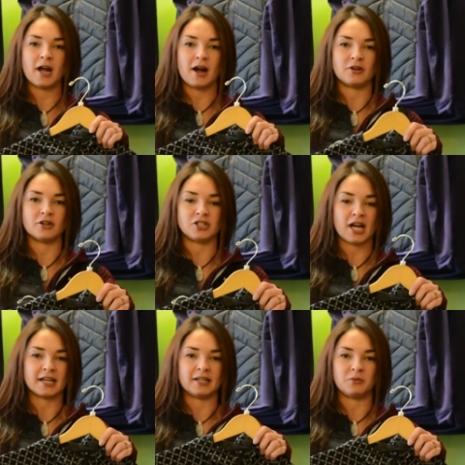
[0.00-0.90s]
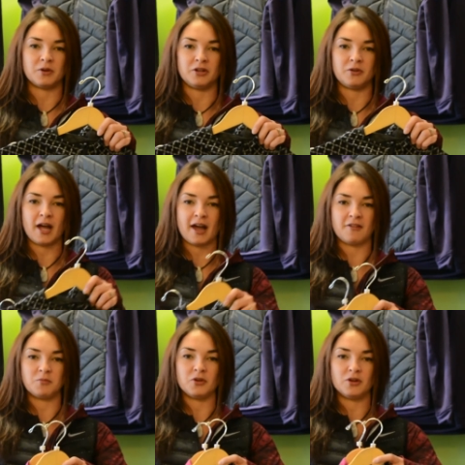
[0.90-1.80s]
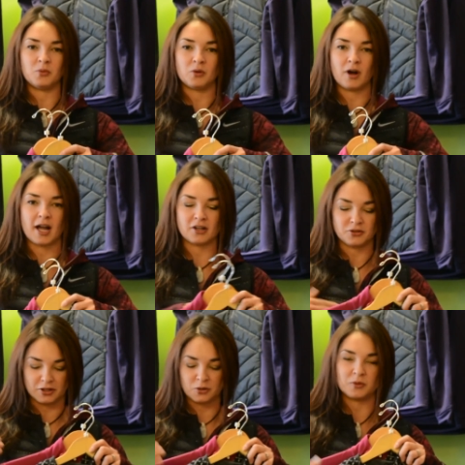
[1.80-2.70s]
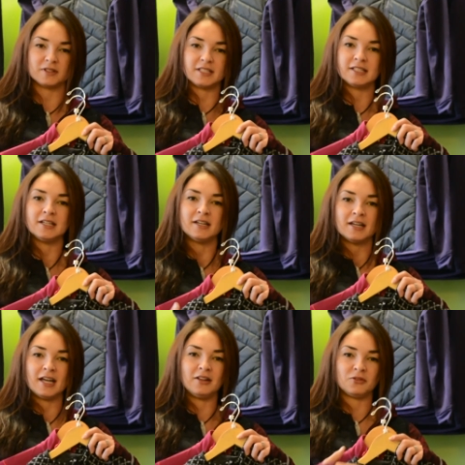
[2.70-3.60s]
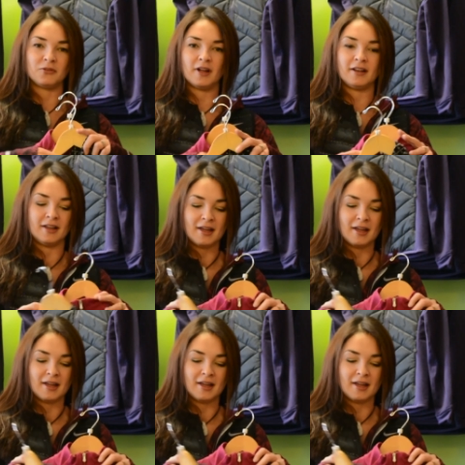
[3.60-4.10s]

outer jacket where you have merino wool actually quilted in the front